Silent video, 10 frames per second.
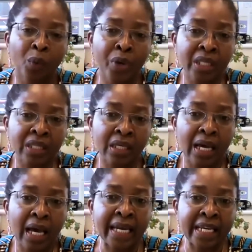with
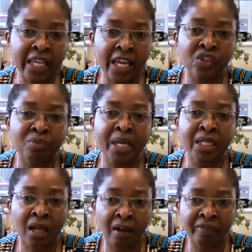an
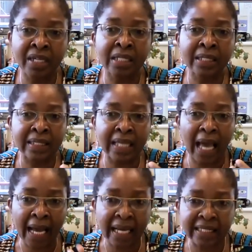engagement, governance,
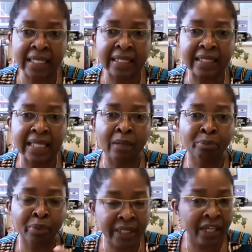access, and
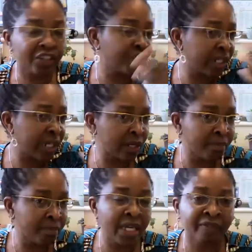protection. And
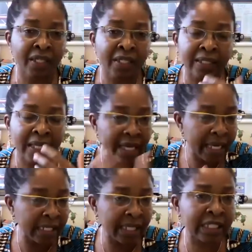many of us
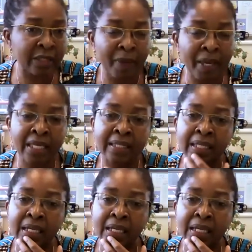in this space